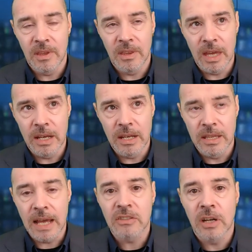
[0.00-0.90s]
then
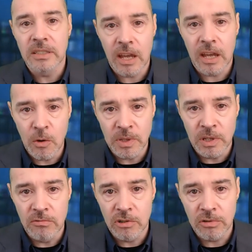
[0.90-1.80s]
that's going to help
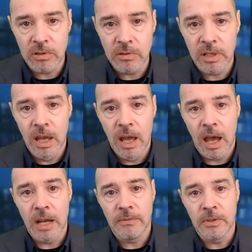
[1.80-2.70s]
you recruit.
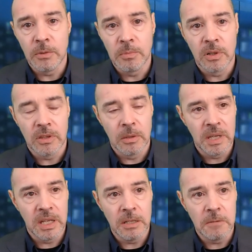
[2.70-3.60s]
And if you put them
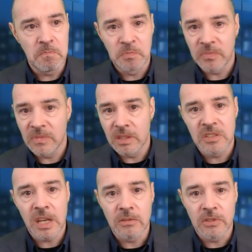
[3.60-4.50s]
in
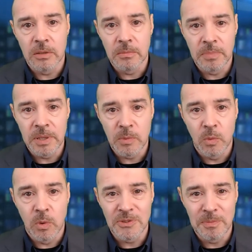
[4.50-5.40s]
towns that people
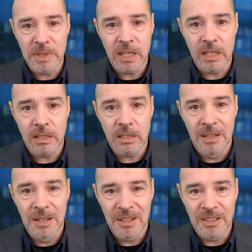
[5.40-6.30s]
want to be in,
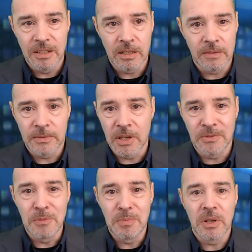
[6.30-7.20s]
you know, if
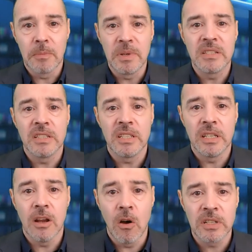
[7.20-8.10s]
you put a business in
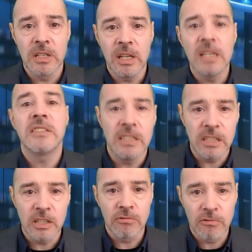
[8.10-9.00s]
Austin, it's
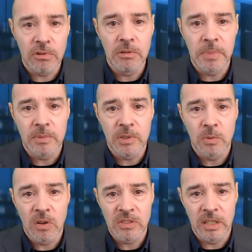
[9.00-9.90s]
easy to recruit people to
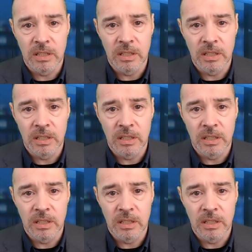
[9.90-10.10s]
Austin.